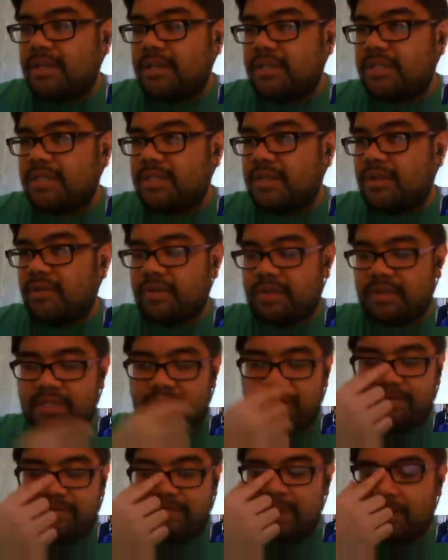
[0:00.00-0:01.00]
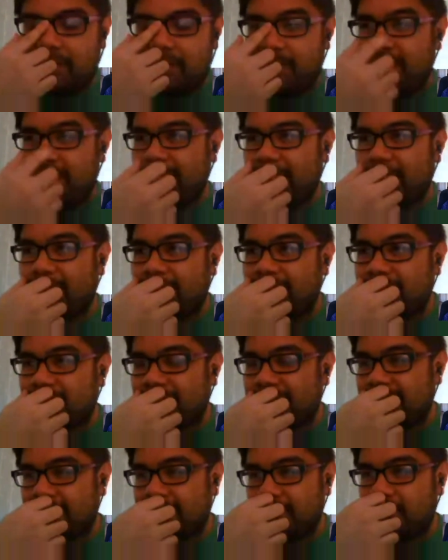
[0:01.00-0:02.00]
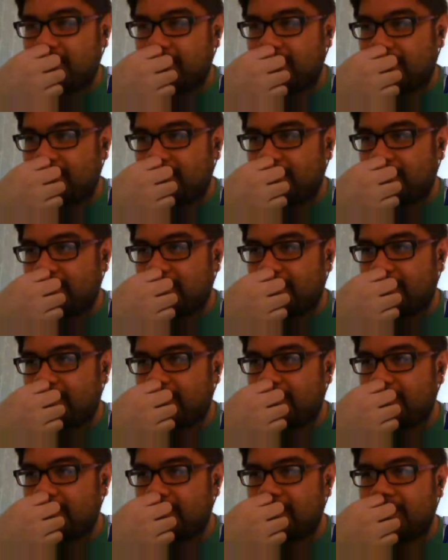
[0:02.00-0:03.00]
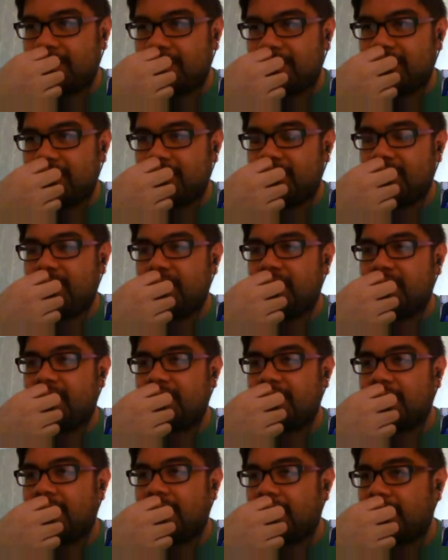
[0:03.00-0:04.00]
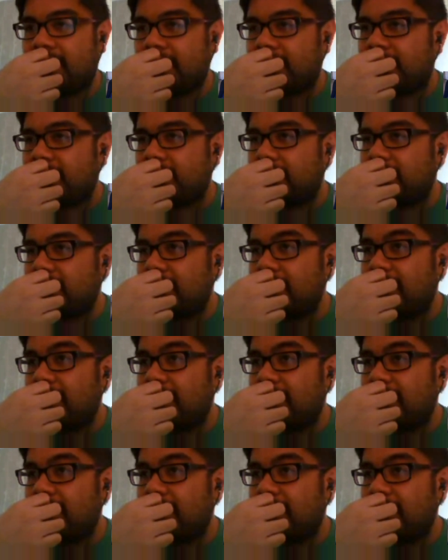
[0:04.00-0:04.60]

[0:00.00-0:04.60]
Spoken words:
So, Sophia, remember what we do. Remember who we are.